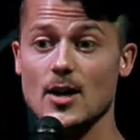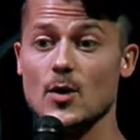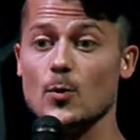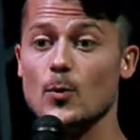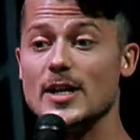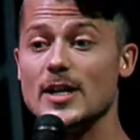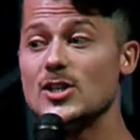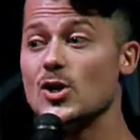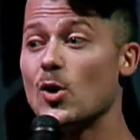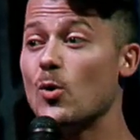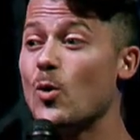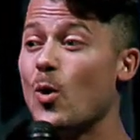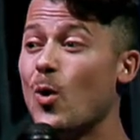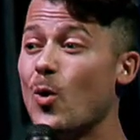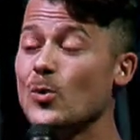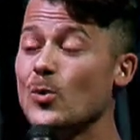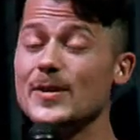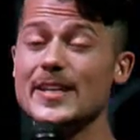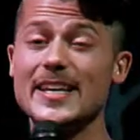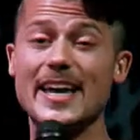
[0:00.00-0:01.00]
We don't
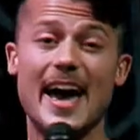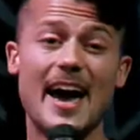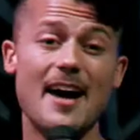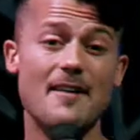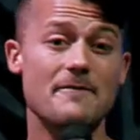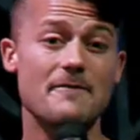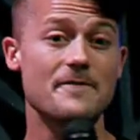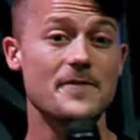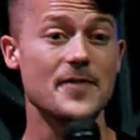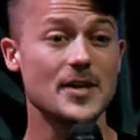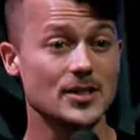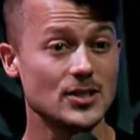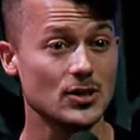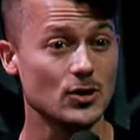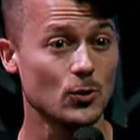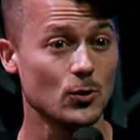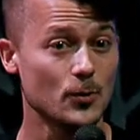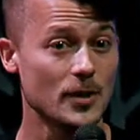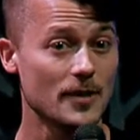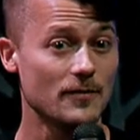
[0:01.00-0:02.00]
only have
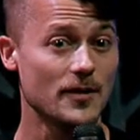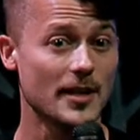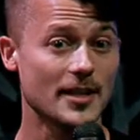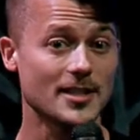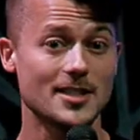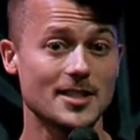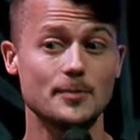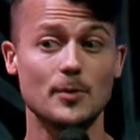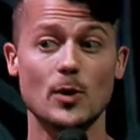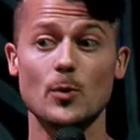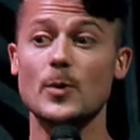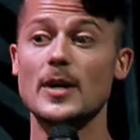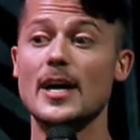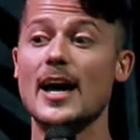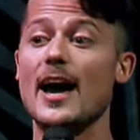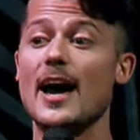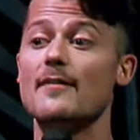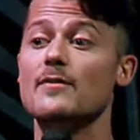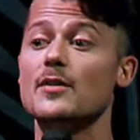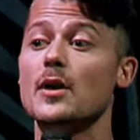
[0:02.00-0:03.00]
physical reflexes, but we
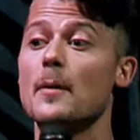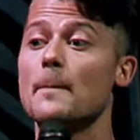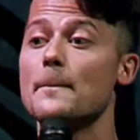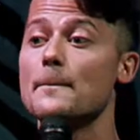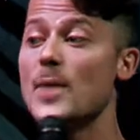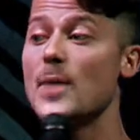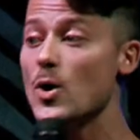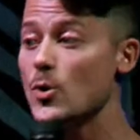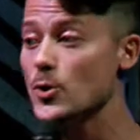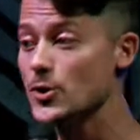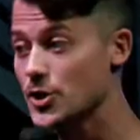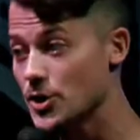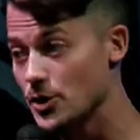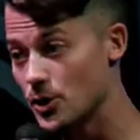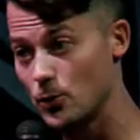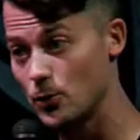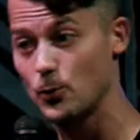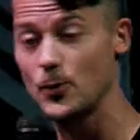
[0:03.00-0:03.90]
have emotional